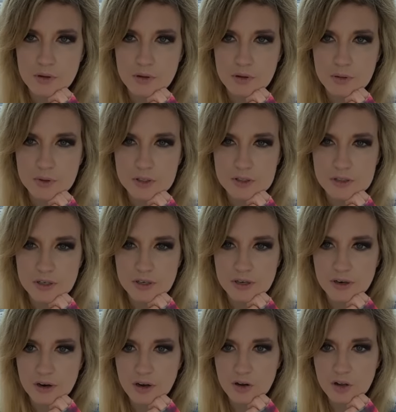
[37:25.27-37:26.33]
Let me see
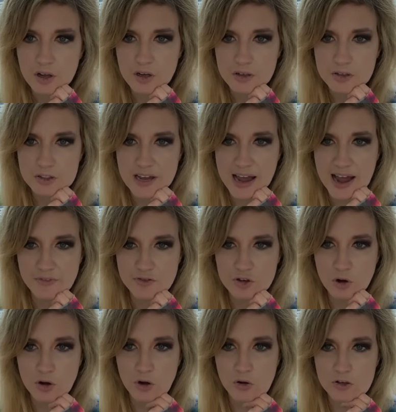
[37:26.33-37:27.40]
here. Oh, look, Daft
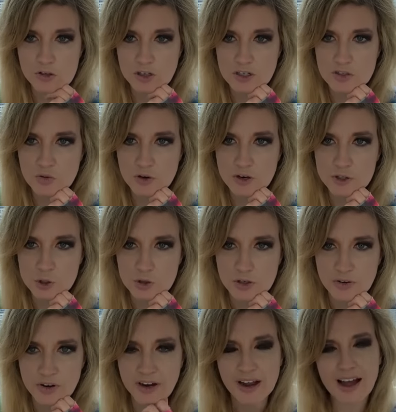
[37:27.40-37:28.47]
Toll also doesn't wear
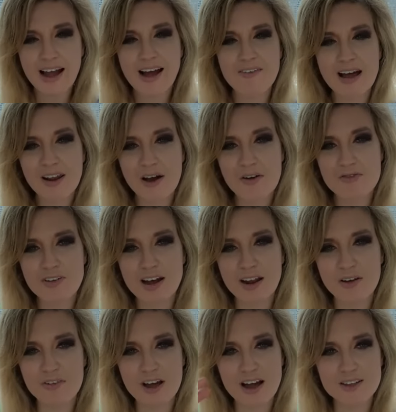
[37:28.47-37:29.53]
jewelry. Uh, hello,
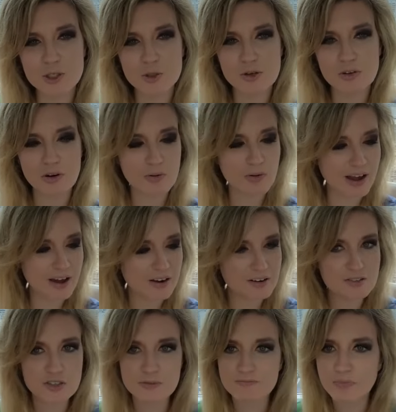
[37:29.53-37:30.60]
fellow non-jewelry
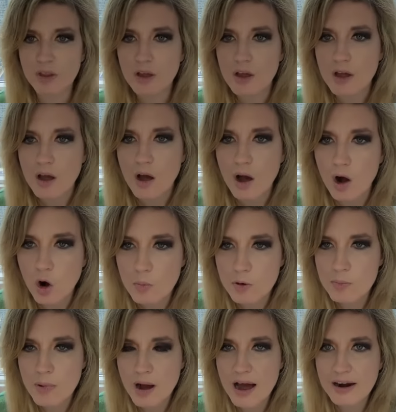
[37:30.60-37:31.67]
wearers.
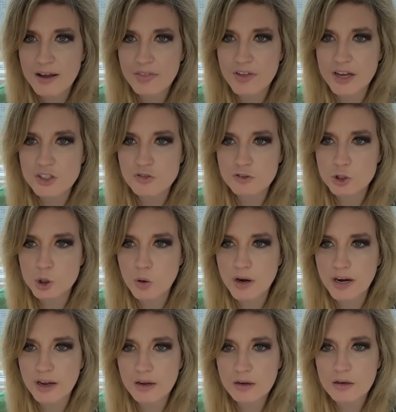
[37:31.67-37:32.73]
Obermata, thanks for
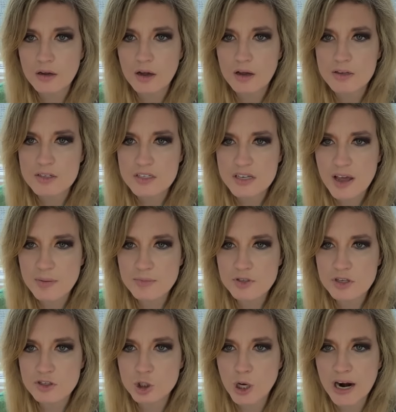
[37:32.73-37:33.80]
joining. CM
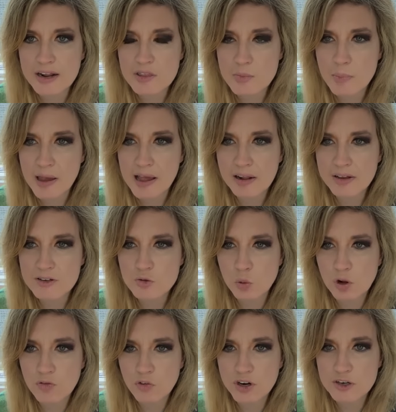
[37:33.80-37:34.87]
says, Jonathan Bailey is
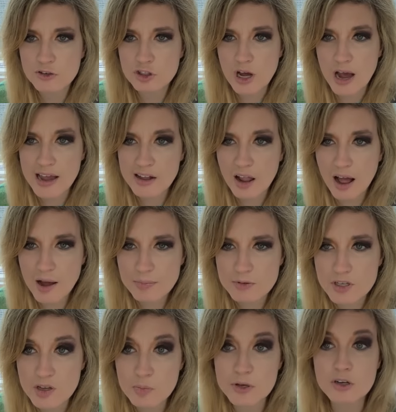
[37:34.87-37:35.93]
Wolverine or
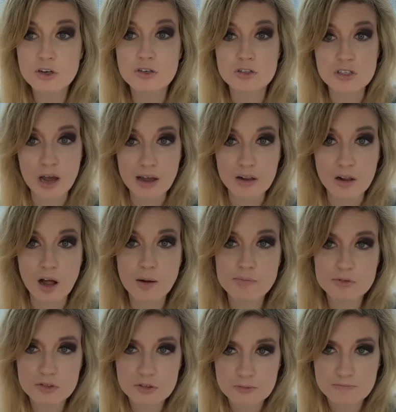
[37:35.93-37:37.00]
Cyclops? He'd be good as
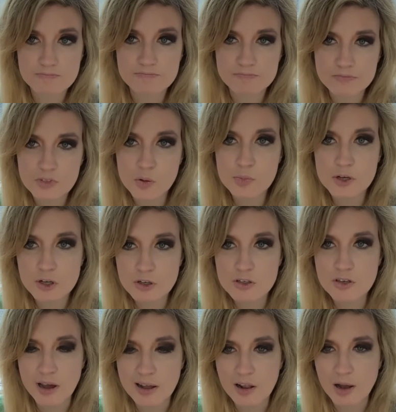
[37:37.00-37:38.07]
Cyclops. He'd be a
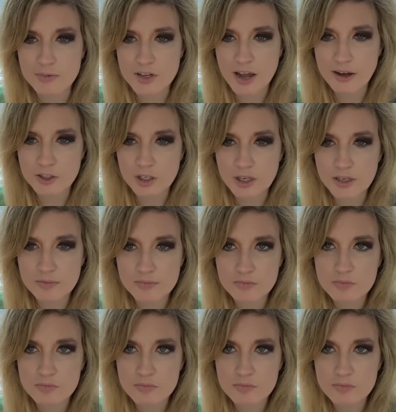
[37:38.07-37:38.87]
good Cyclops, actually.